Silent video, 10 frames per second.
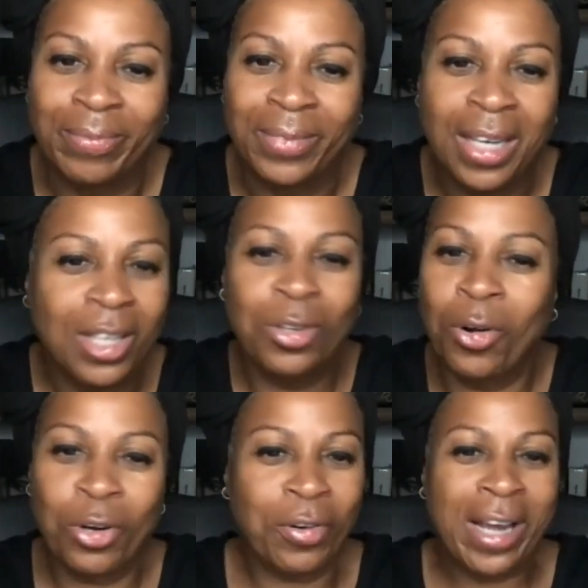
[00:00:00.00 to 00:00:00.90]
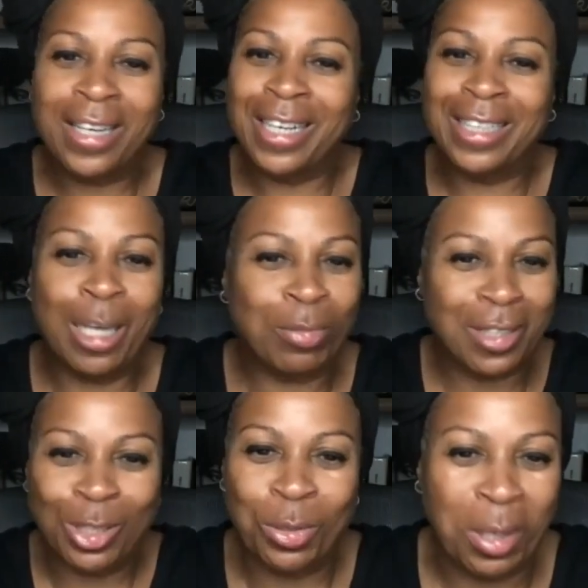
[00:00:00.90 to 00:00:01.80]
You don't create an
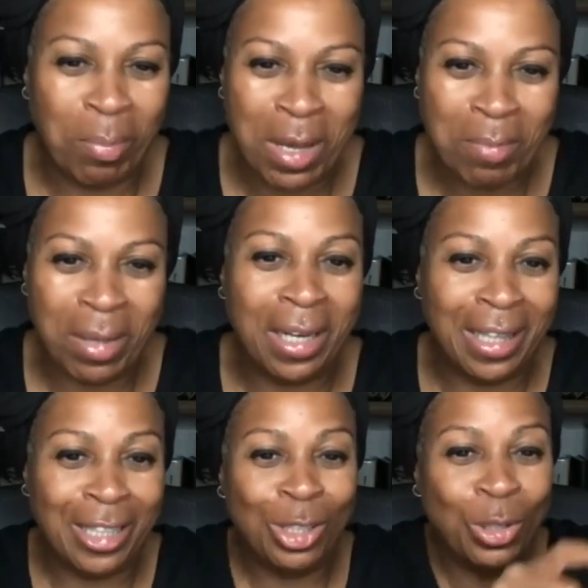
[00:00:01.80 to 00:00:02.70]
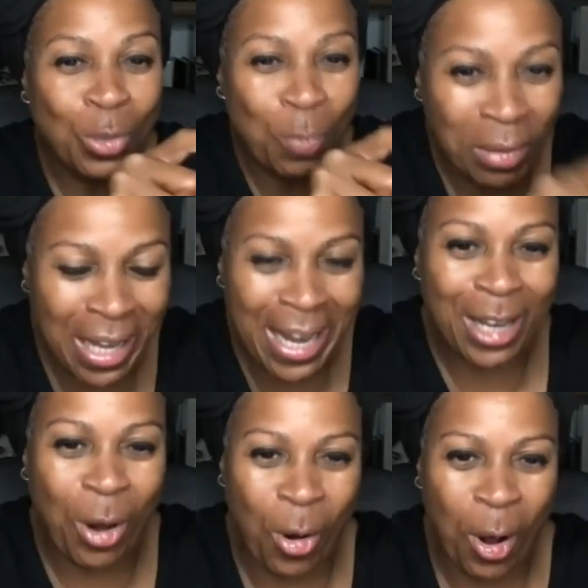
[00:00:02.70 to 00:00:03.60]
exception to an amendment unless you
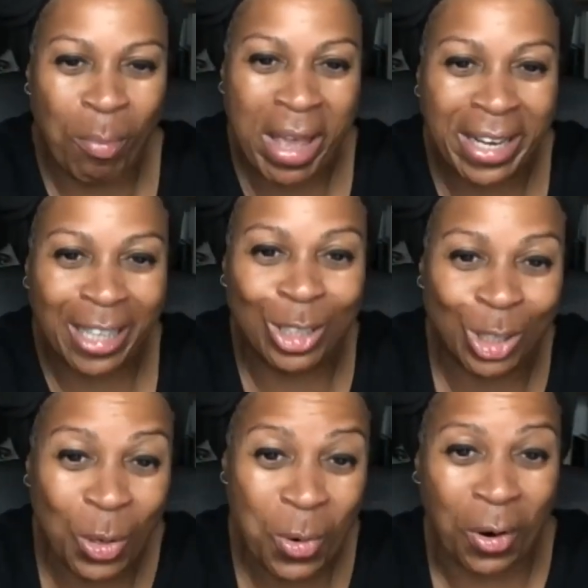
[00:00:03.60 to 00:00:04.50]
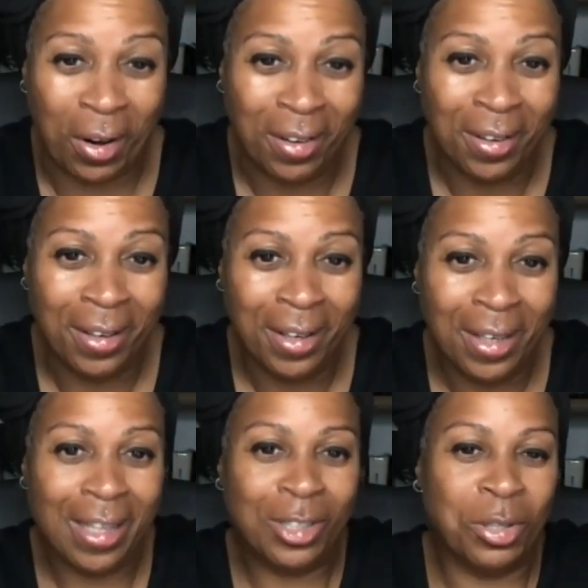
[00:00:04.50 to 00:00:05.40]
plan on making sure
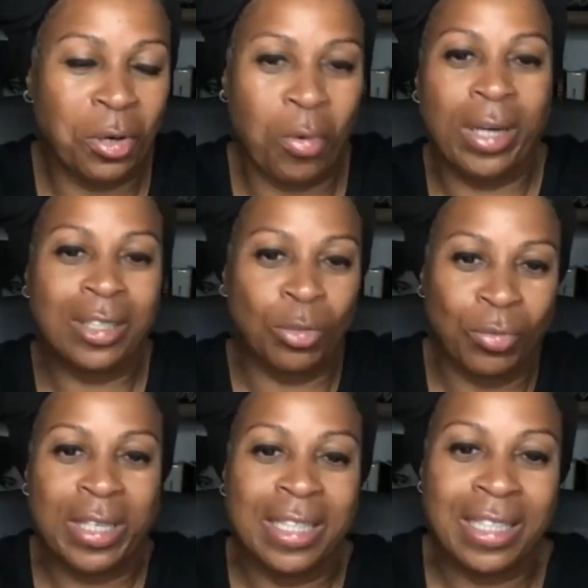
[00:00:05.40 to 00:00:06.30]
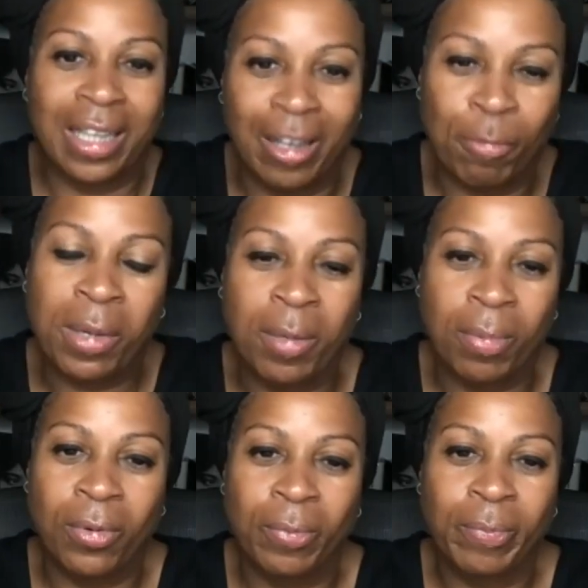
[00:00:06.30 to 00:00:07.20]
that you're going to re-enslave
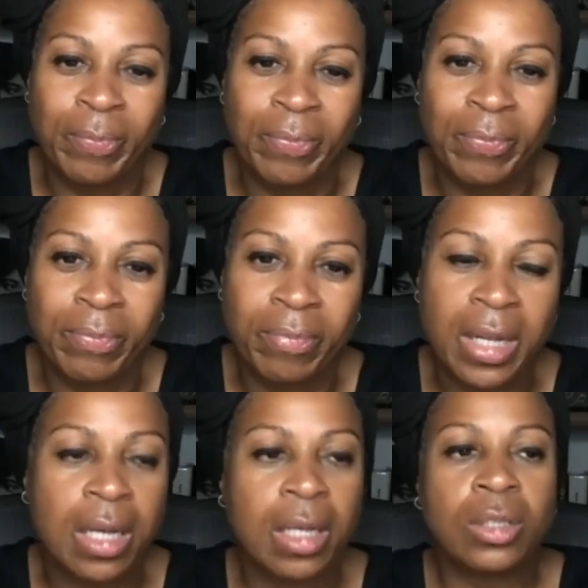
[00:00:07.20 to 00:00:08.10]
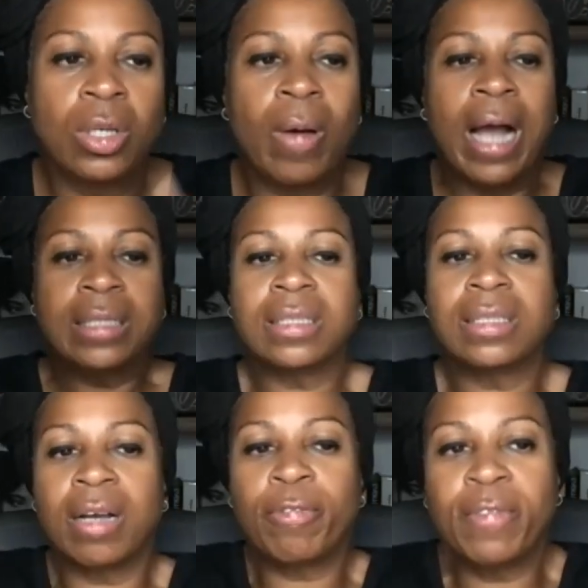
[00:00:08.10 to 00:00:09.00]
people. So I
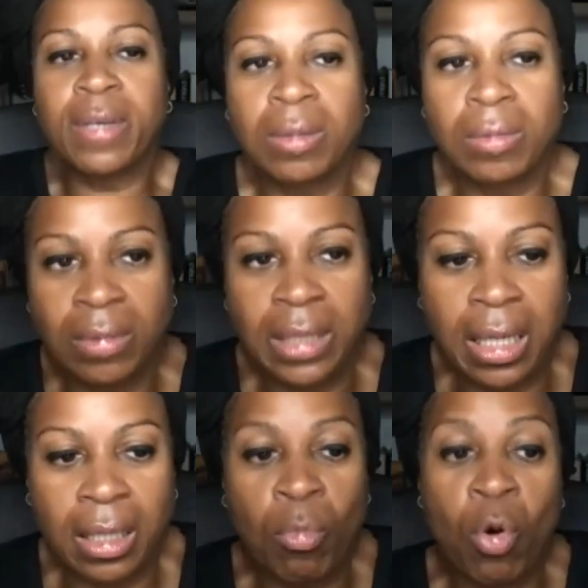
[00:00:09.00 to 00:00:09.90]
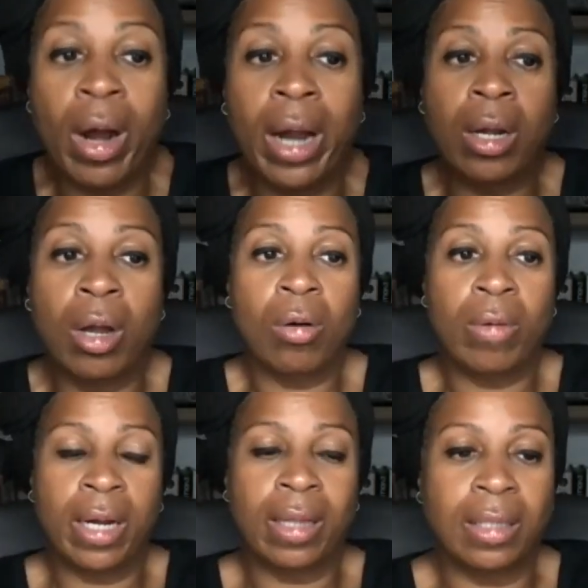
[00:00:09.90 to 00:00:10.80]
feel, the more I know,
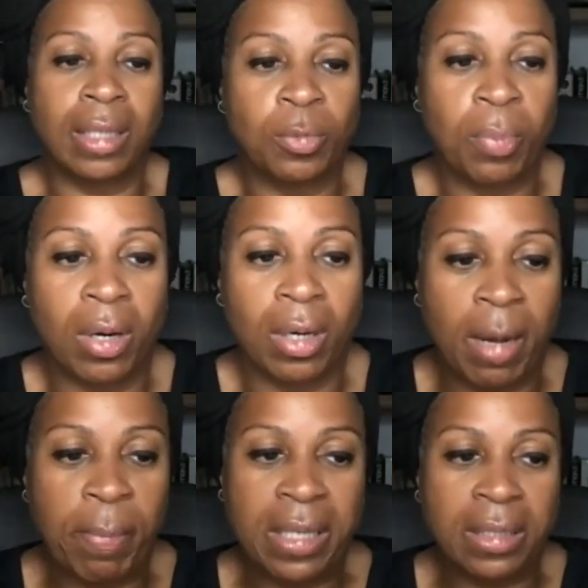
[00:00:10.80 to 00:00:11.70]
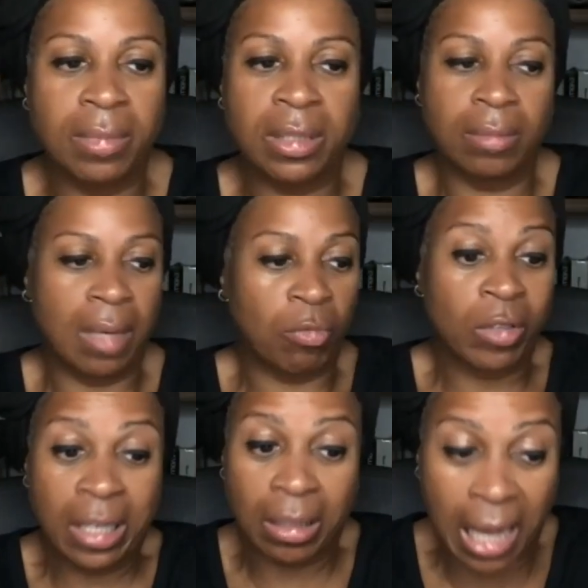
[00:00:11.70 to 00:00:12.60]
and I think that's part of my pessimism. I'm
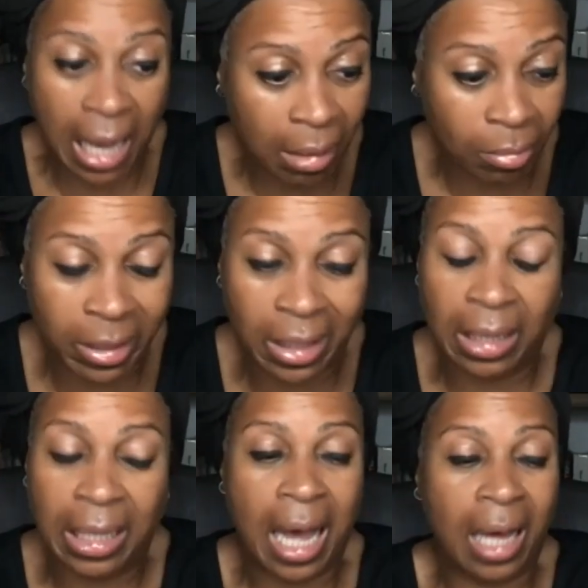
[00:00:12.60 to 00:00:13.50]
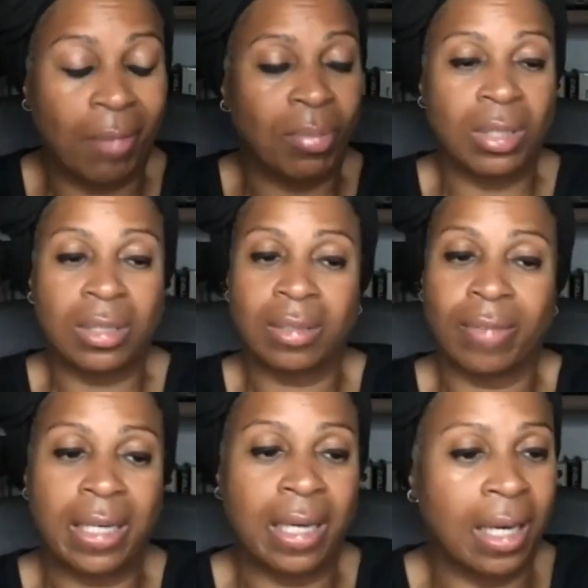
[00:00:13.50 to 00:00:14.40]
reading a lot of books
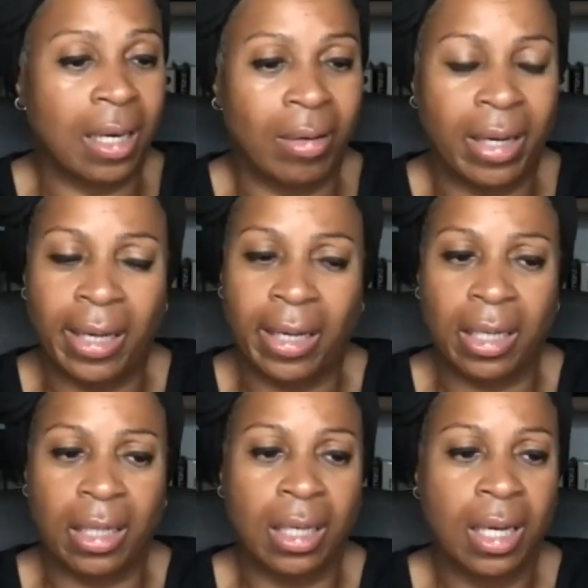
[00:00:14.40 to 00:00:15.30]
right now, and